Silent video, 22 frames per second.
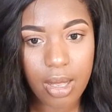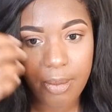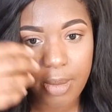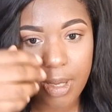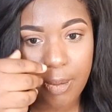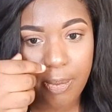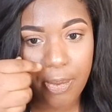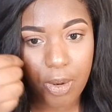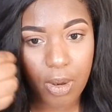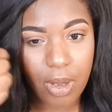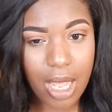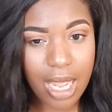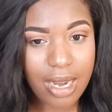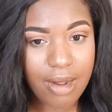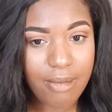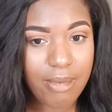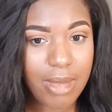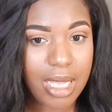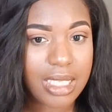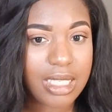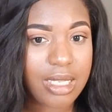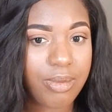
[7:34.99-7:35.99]
people kind
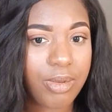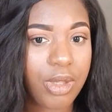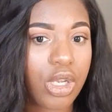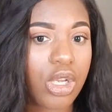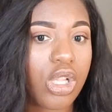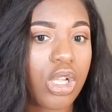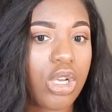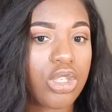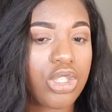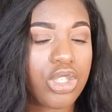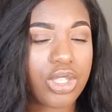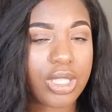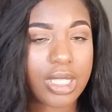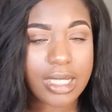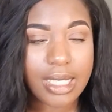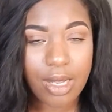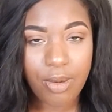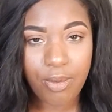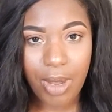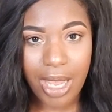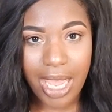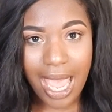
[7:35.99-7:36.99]
of messed up their closure the
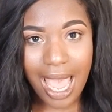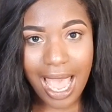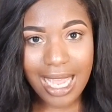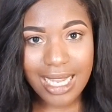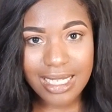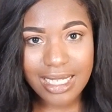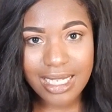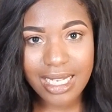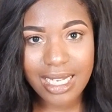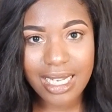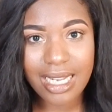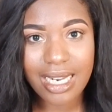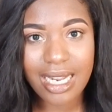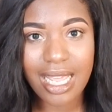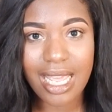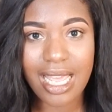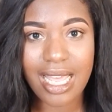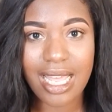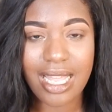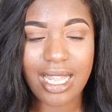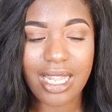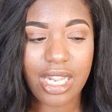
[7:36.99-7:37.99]
same way I did,
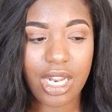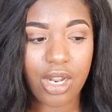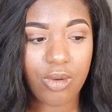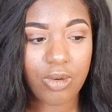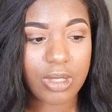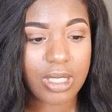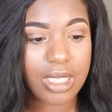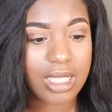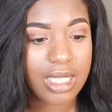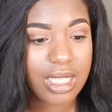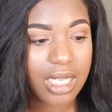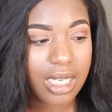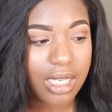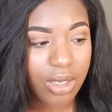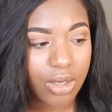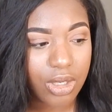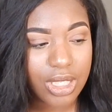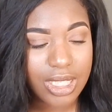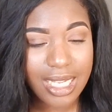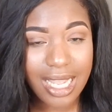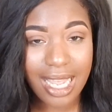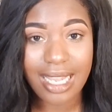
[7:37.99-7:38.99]
and there was a
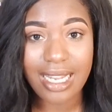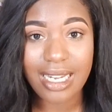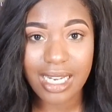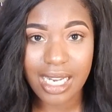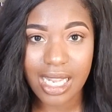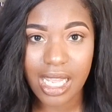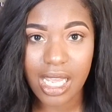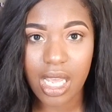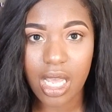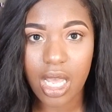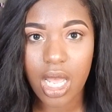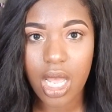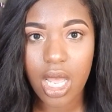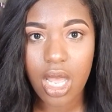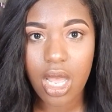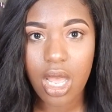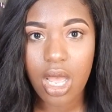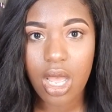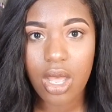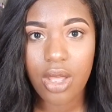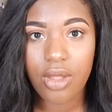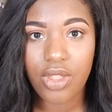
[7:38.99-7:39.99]
technique
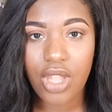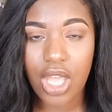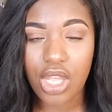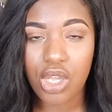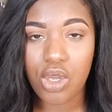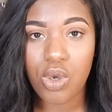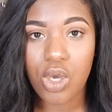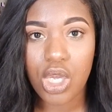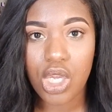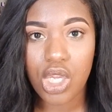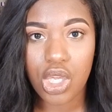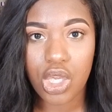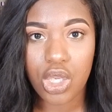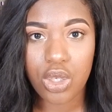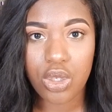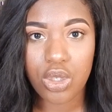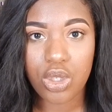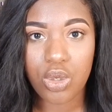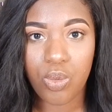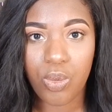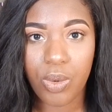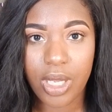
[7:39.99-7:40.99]
that you can
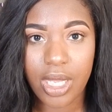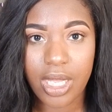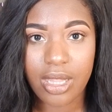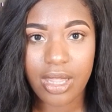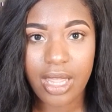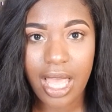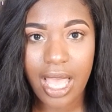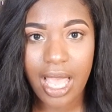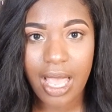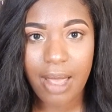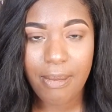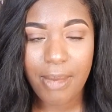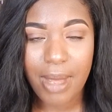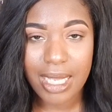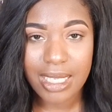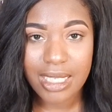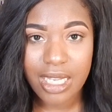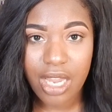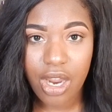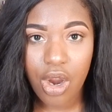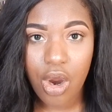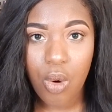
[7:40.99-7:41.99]
use with a
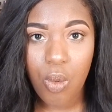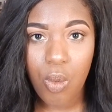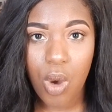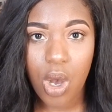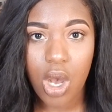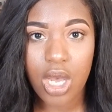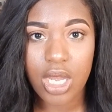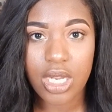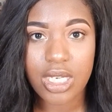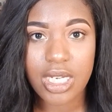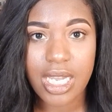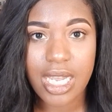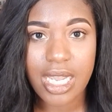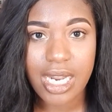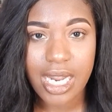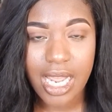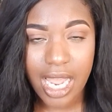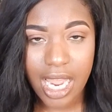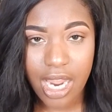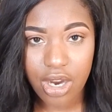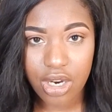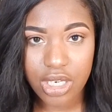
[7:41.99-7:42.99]
mascara wand and
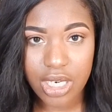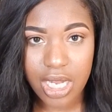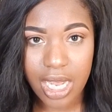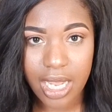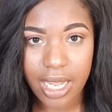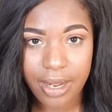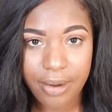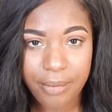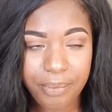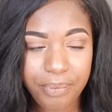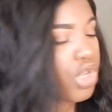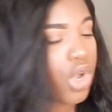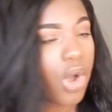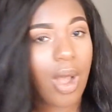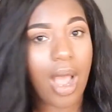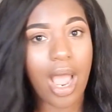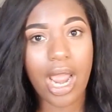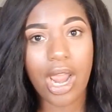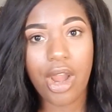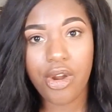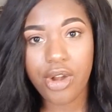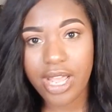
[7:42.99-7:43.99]
hair dye. So
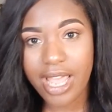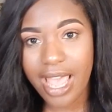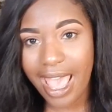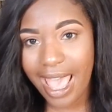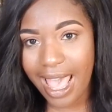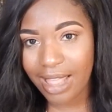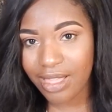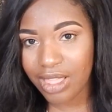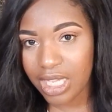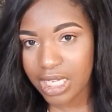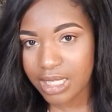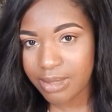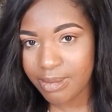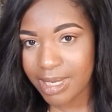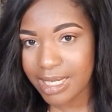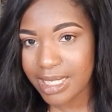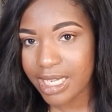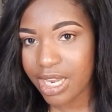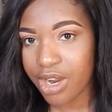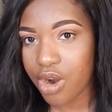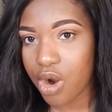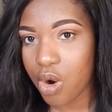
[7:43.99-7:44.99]
I already had these
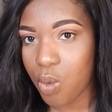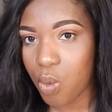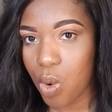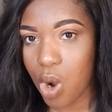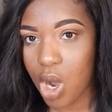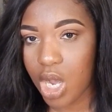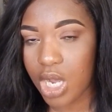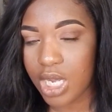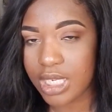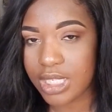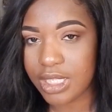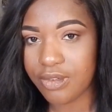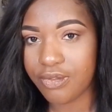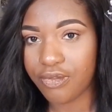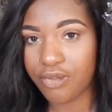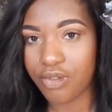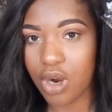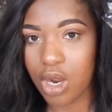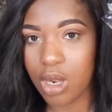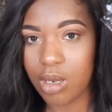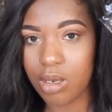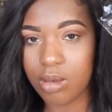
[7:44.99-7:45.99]
mascara wands
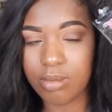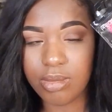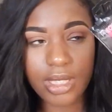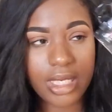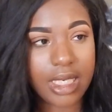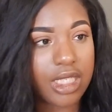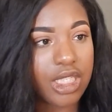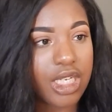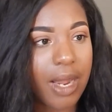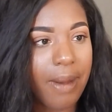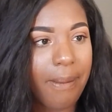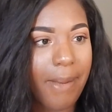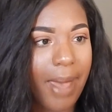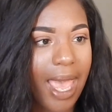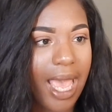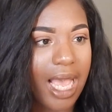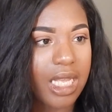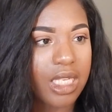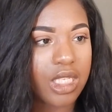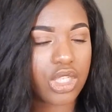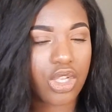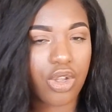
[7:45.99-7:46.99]
from TJ
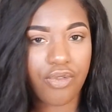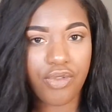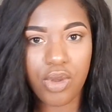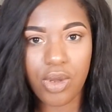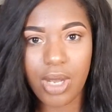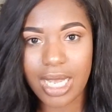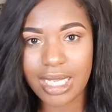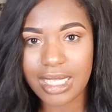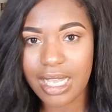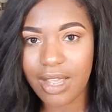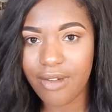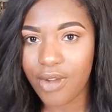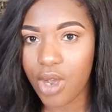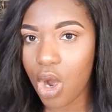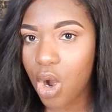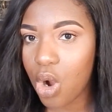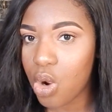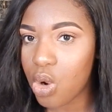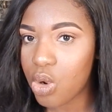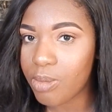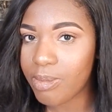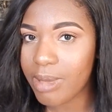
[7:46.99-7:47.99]
Maxx. So if you guys have an
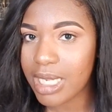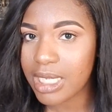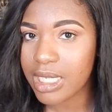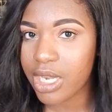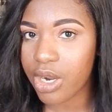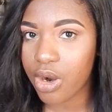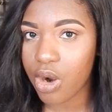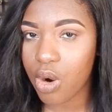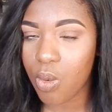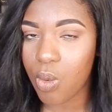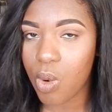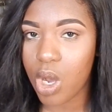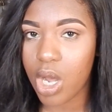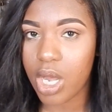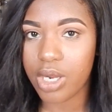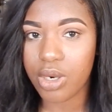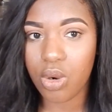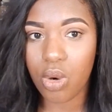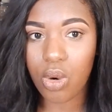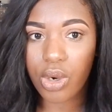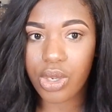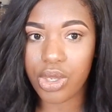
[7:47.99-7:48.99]
old mascara
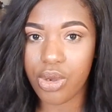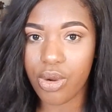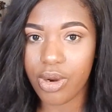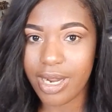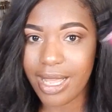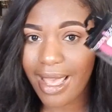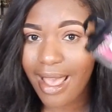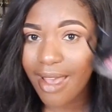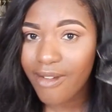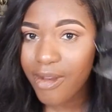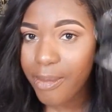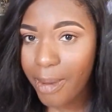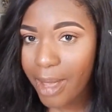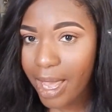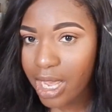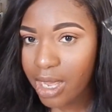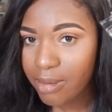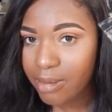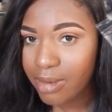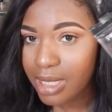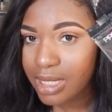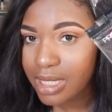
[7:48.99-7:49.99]
wand, or you already have a
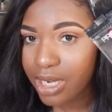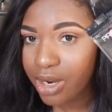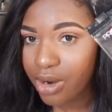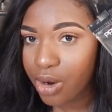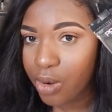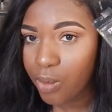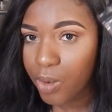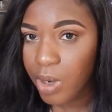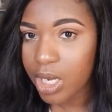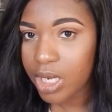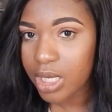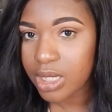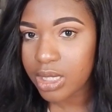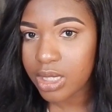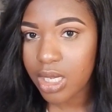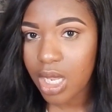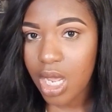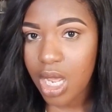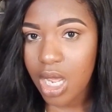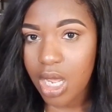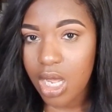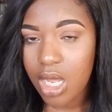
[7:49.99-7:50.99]
pack of mascara
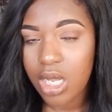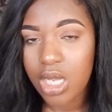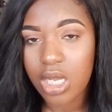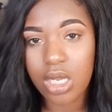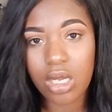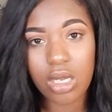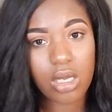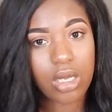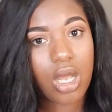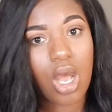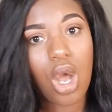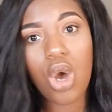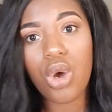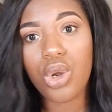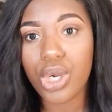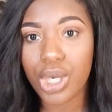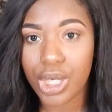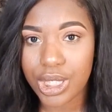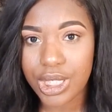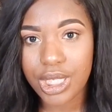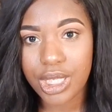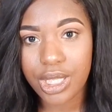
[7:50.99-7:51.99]
wands, hold
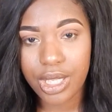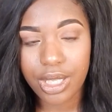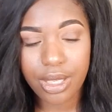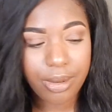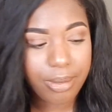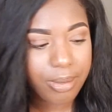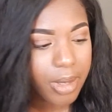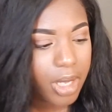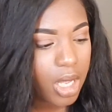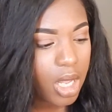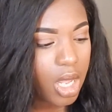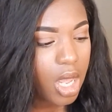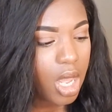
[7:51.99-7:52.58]
on to them.